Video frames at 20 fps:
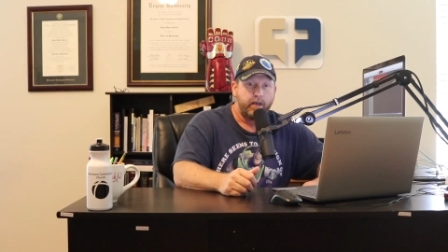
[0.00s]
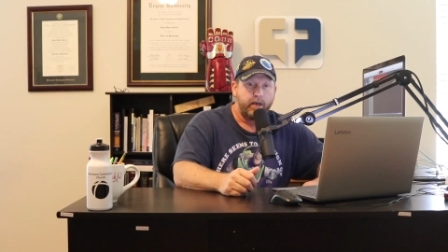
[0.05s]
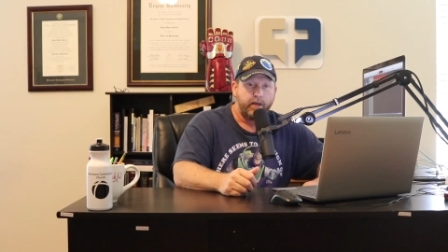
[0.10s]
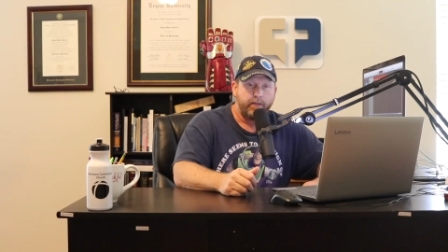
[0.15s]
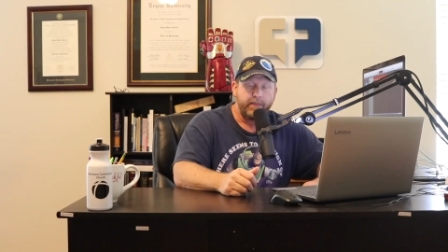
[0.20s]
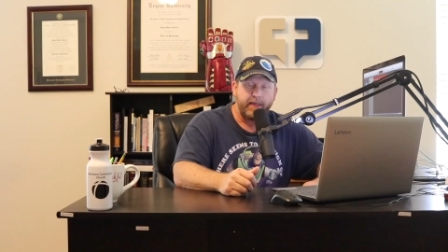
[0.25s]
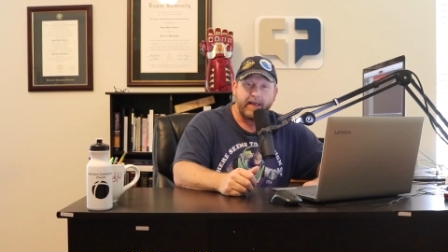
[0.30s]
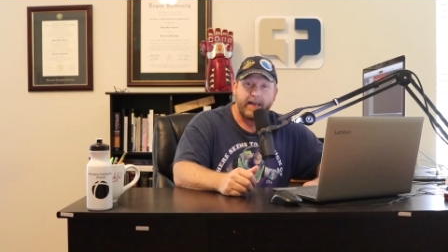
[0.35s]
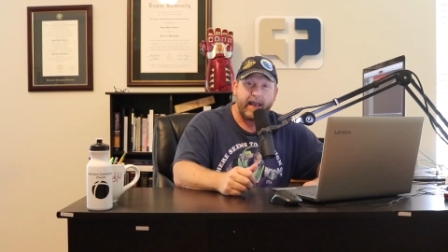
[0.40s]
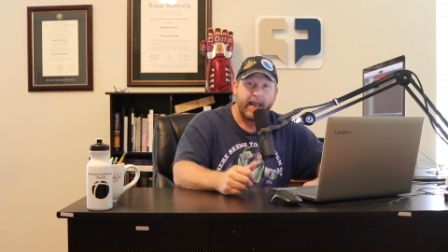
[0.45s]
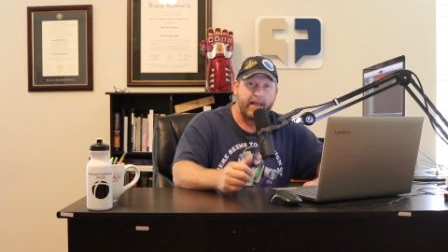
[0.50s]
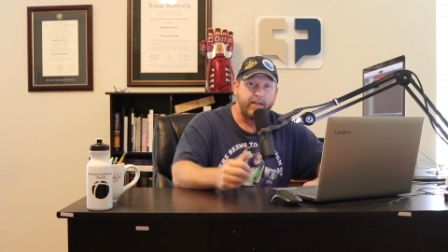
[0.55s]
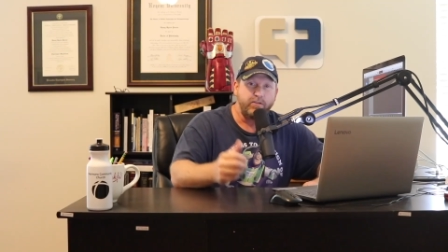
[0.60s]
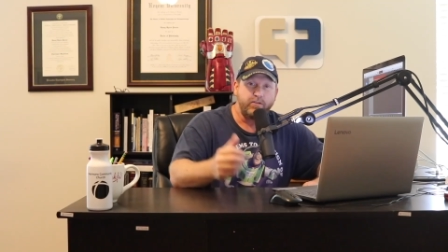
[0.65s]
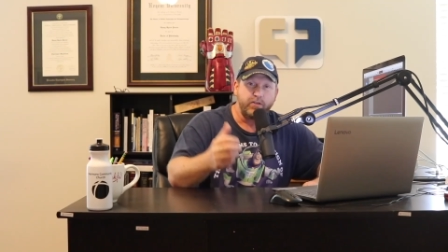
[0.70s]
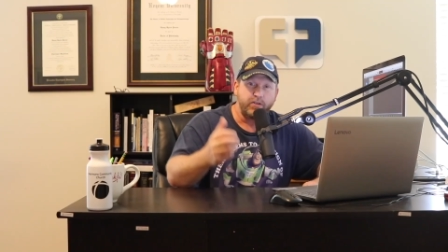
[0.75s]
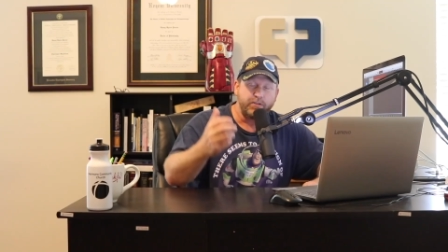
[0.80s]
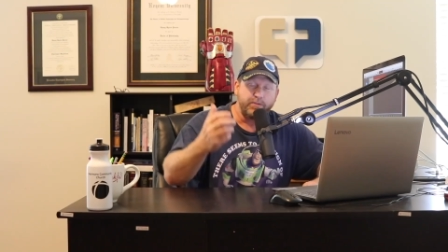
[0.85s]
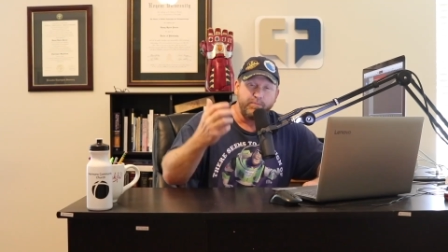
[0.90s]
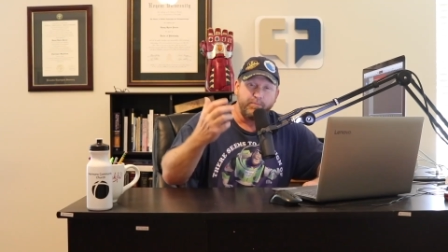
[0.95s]
uh, that
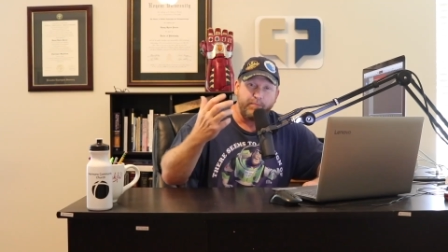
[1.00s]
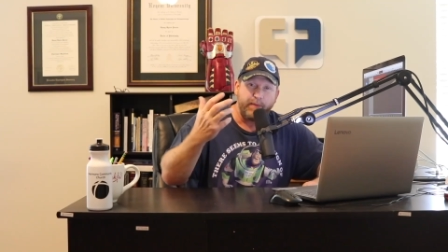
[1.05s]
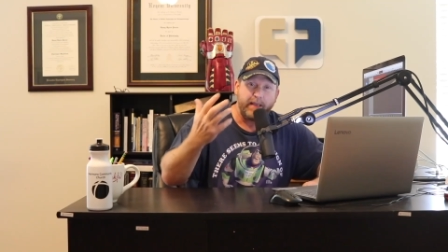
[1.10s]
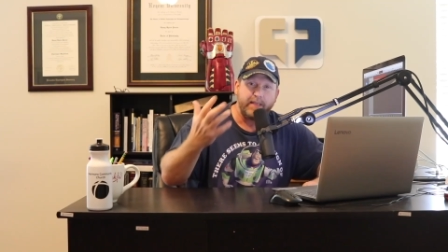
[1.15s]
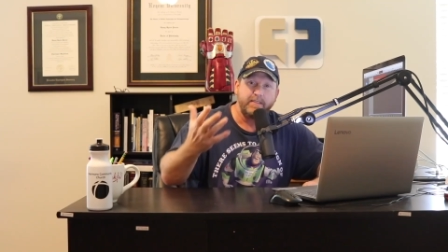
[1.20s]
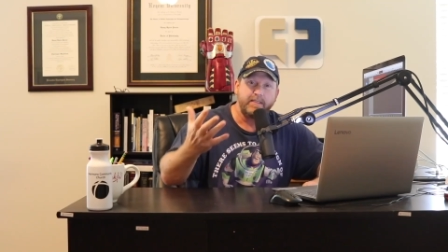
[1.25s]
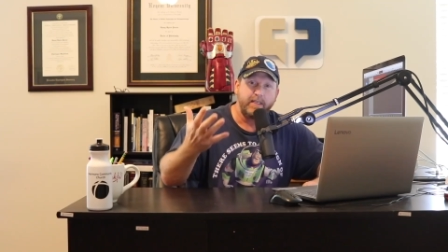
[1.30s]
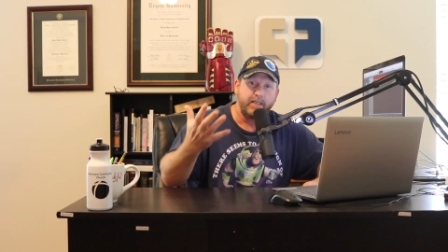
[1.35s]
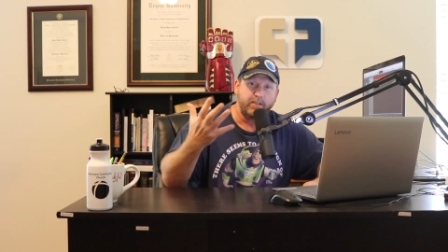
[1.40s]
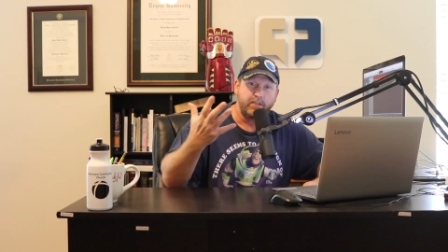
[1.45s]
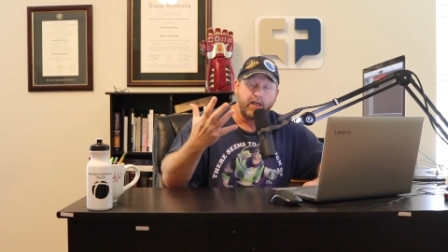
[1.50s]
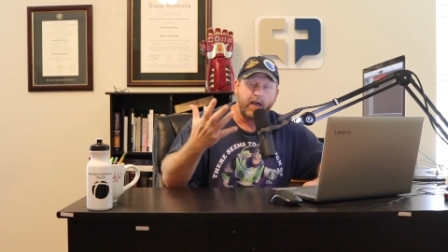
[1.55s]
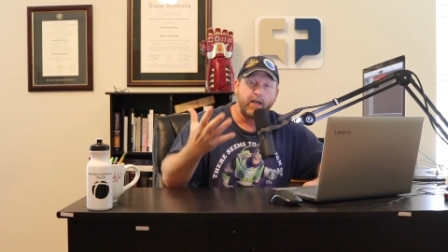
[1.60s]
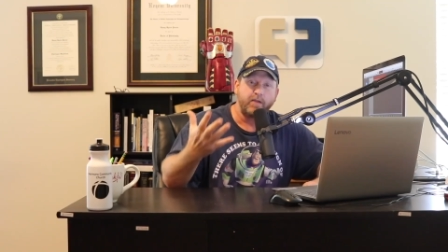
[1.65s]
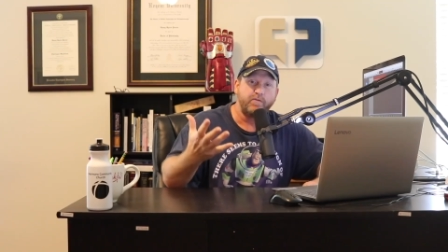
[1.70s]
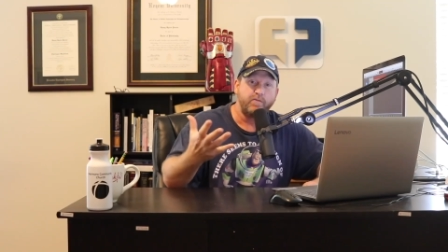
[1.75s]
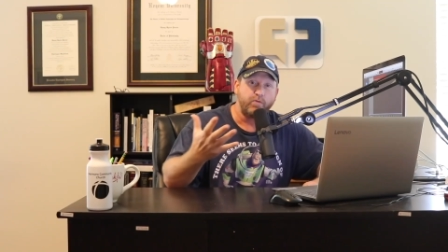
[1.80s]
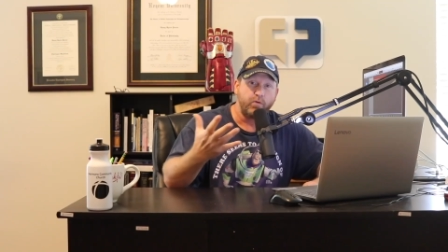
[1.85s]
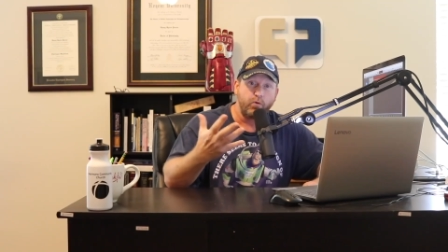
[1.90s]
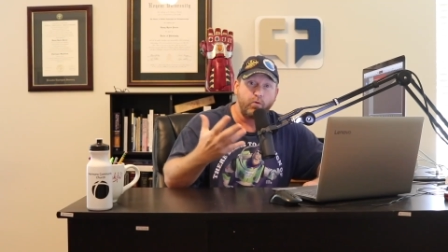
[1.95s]
had just basic
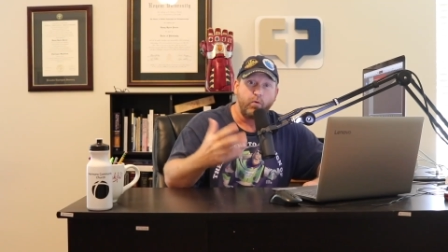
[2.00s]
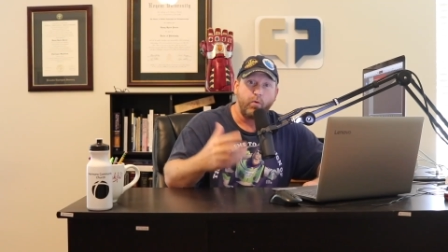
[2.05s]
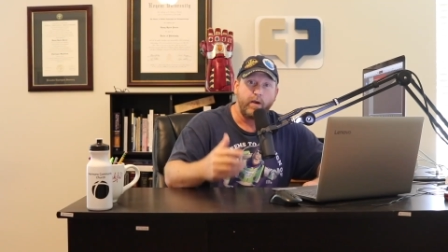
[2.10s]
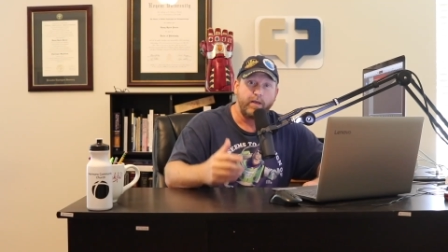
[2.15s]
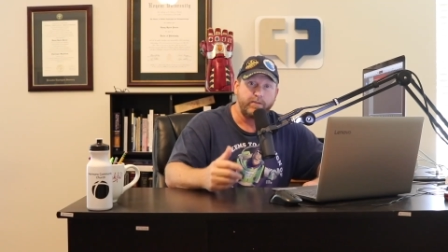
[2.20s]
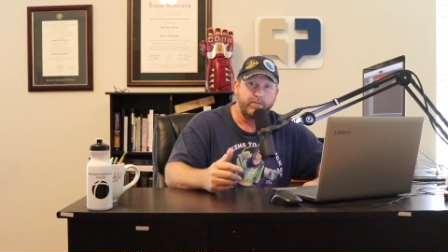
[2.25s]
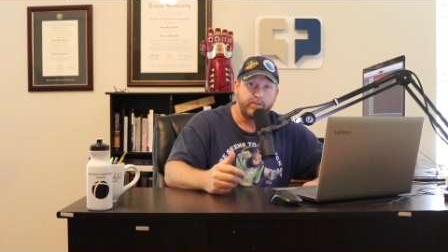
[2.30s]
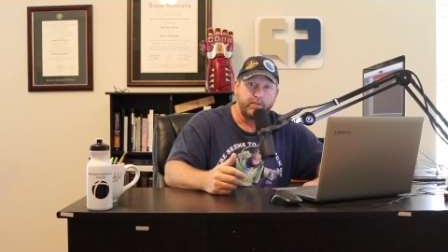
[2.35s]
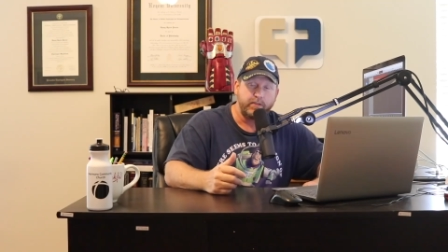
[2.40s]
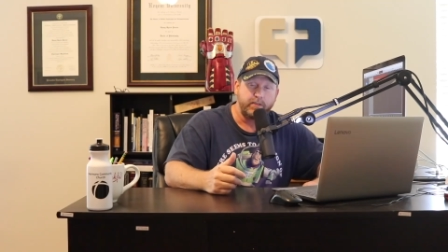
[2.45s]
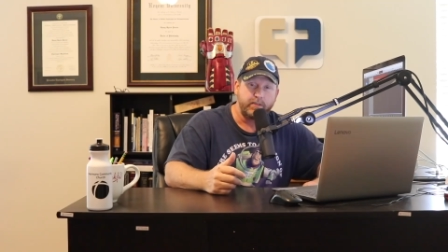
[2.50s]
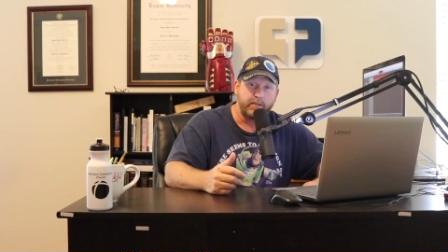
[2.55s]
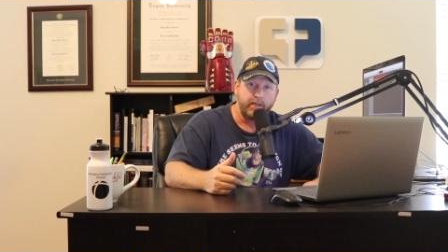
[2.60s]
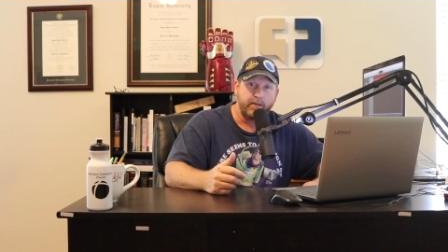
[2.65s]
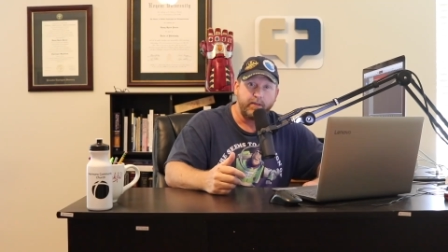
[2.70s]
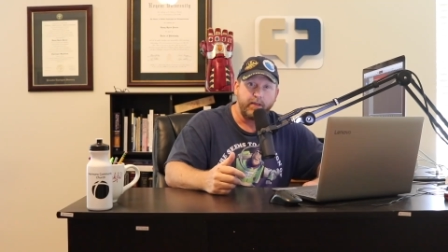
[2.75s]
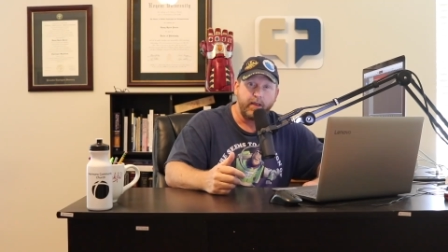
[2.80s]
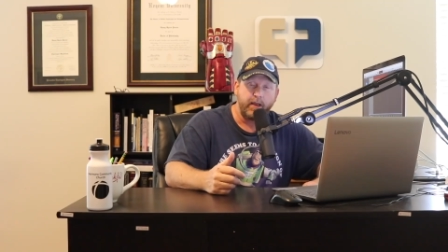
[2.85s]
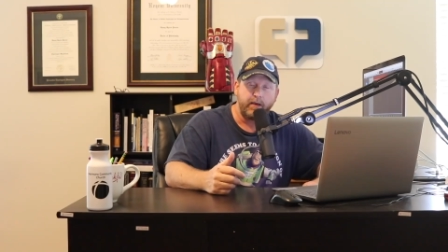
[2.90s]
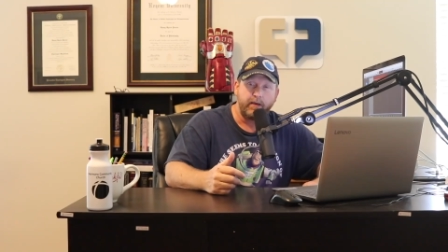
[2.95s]
doctrinal questions
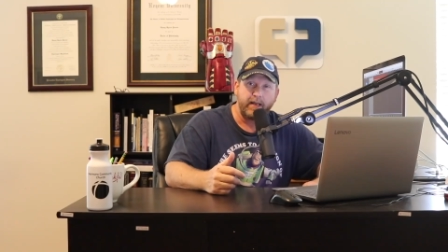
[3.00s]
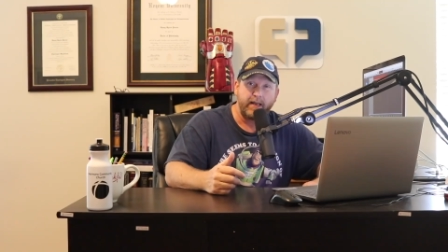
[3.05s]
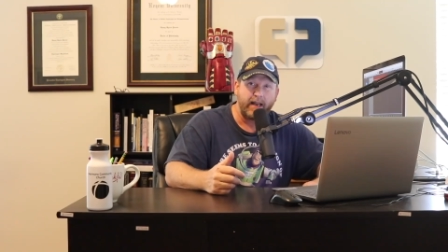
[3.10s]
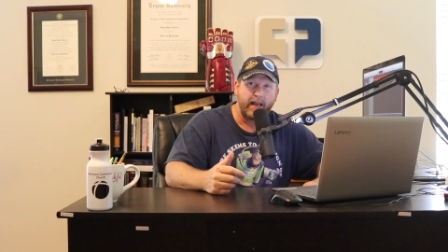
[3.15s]
in there.